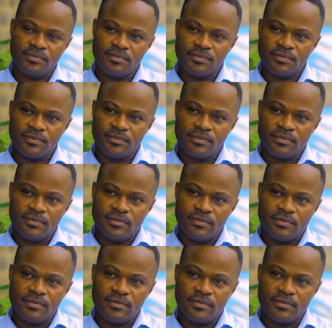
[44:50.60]

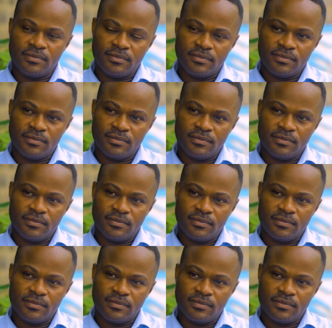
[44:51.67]
No one is speaking in this clip.